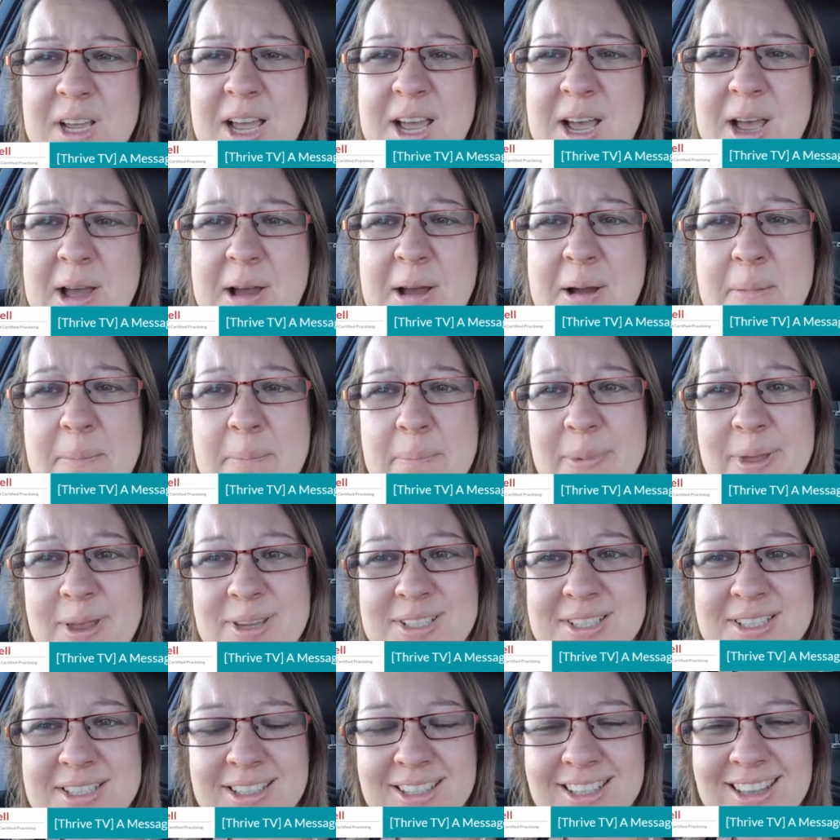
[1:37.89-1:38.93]

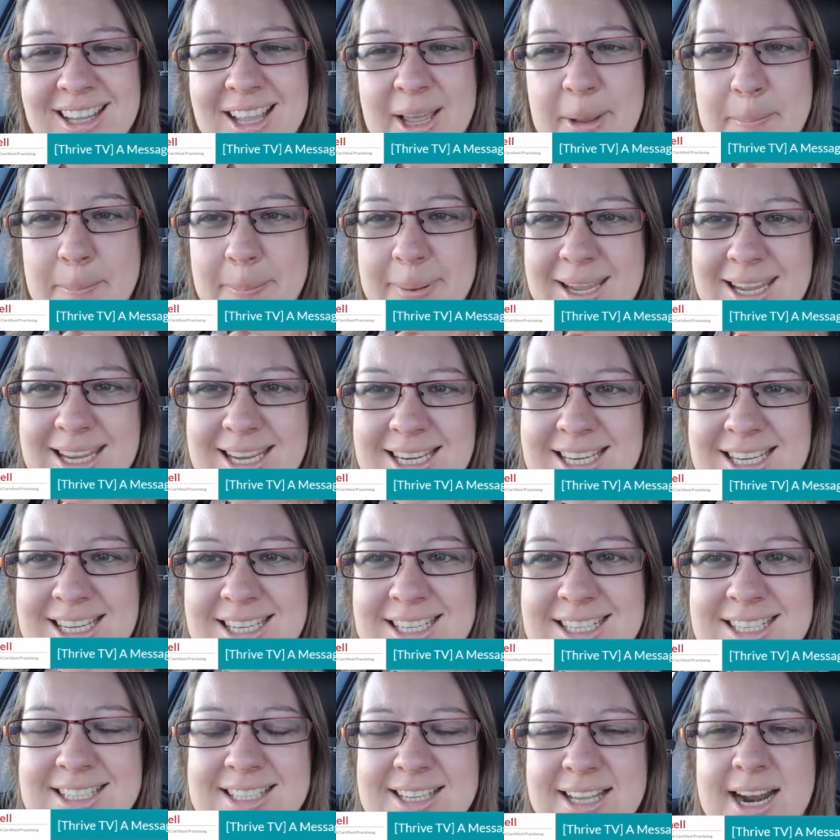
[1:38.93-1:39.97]
personal
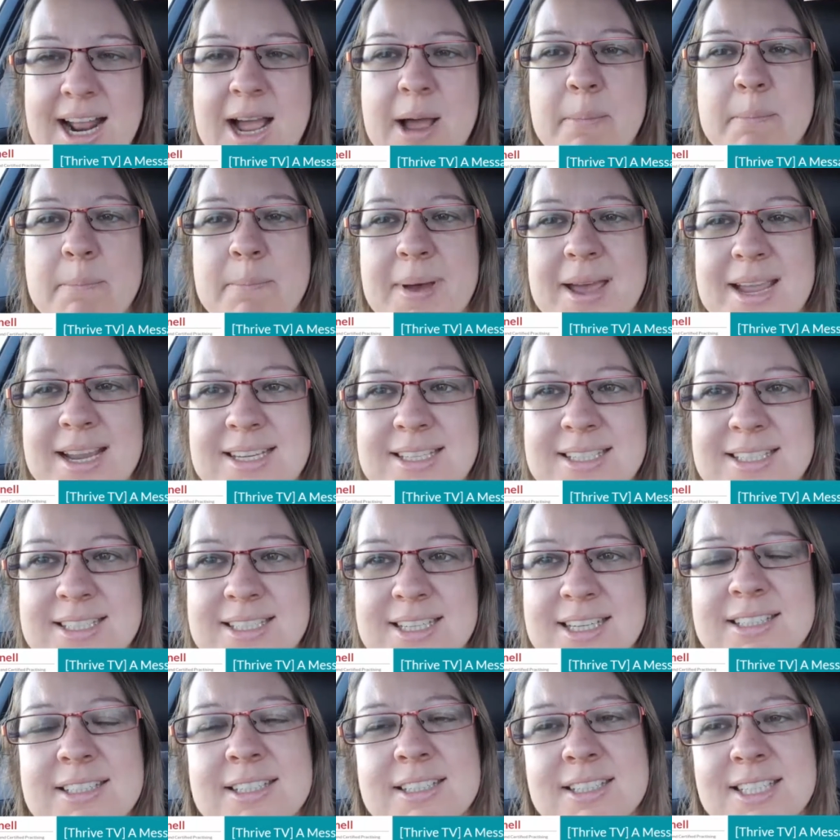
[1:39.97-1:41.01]
opinions that aren't based
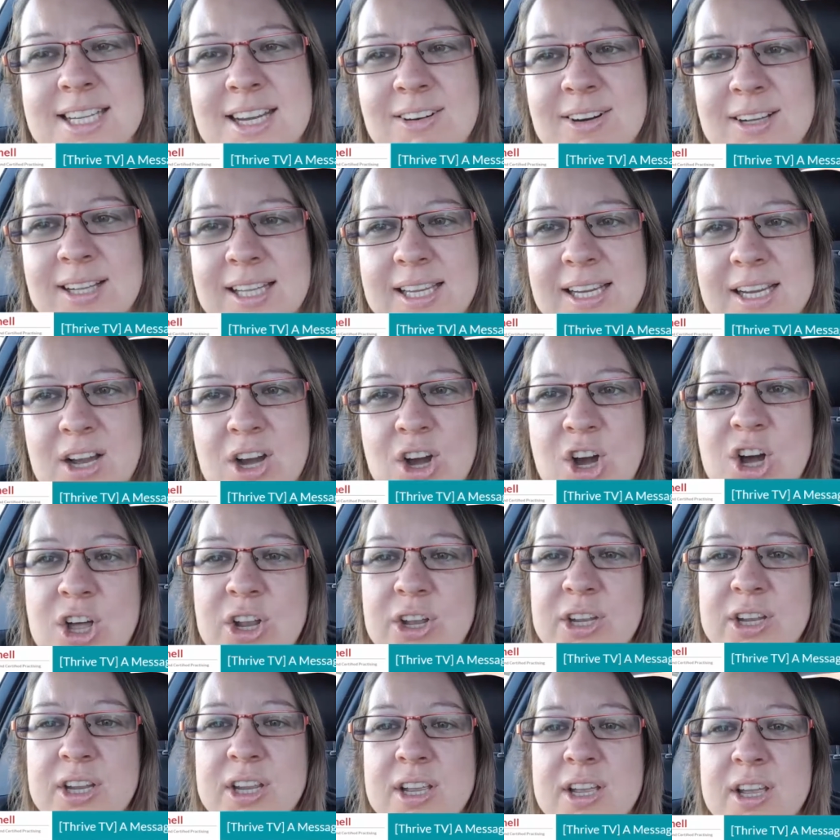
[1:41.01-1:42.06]
necessarily
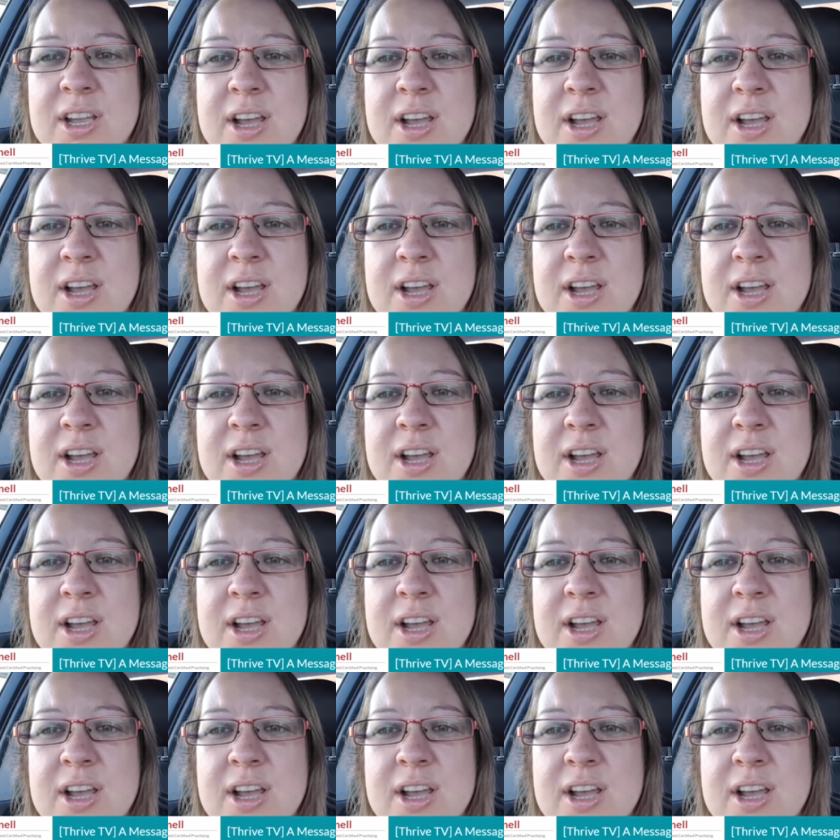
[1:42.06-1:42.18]
on